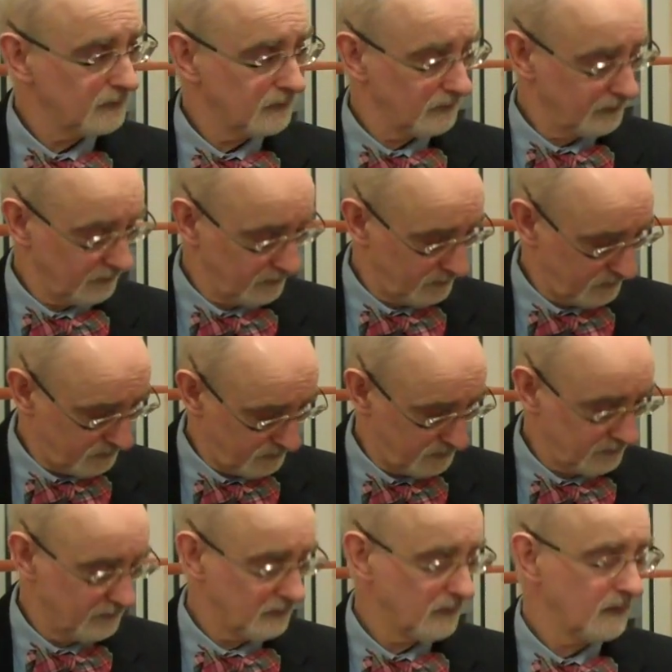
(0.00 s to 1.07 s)

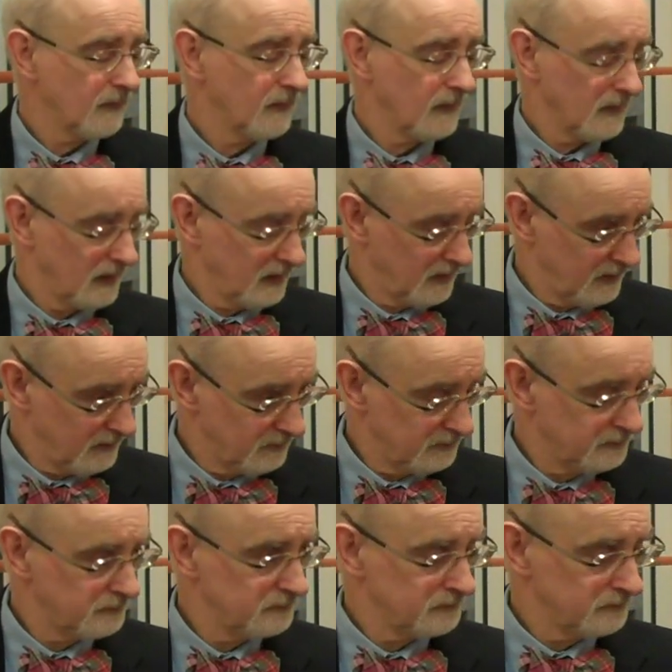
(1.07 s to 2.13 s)

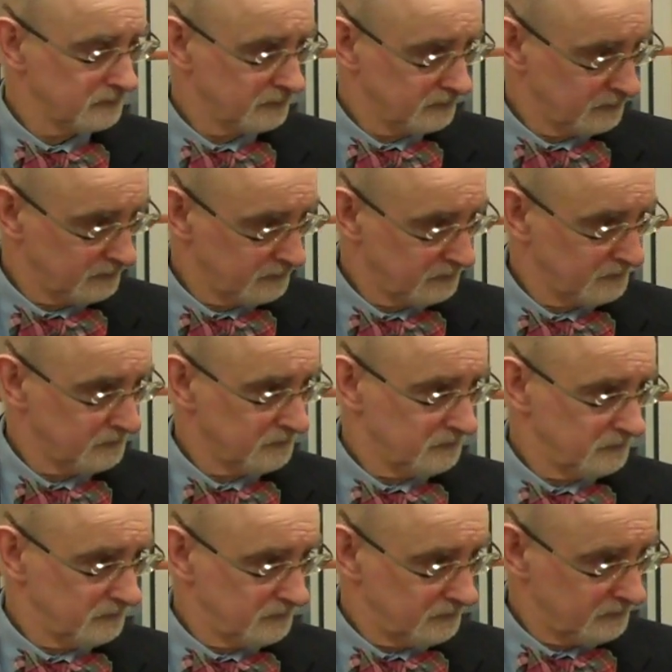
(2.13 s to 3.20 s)

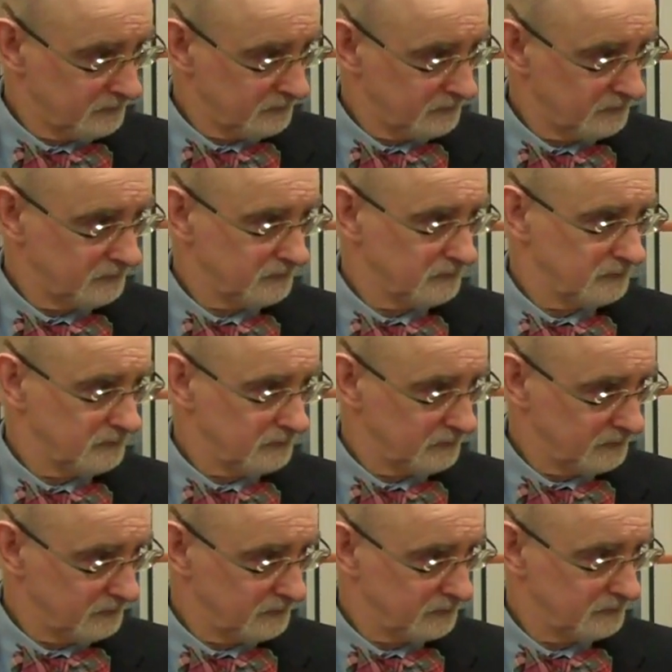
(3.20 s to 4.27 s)

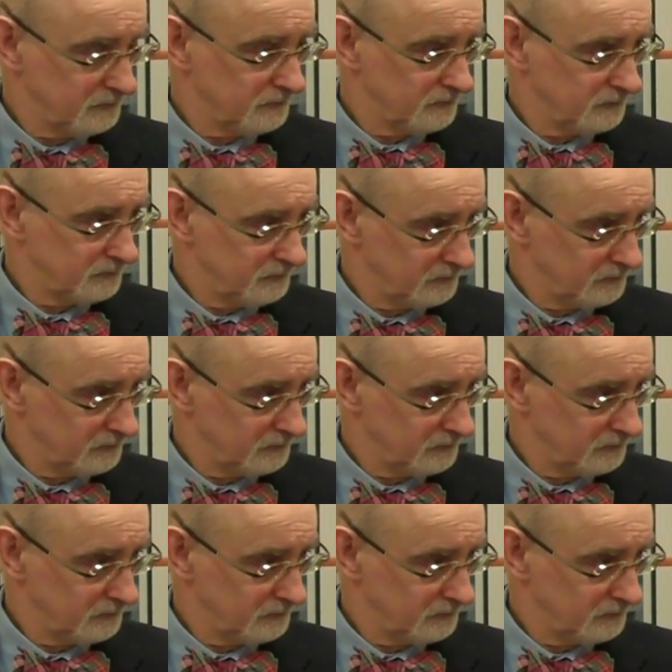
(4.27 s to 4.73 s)
(not speaking)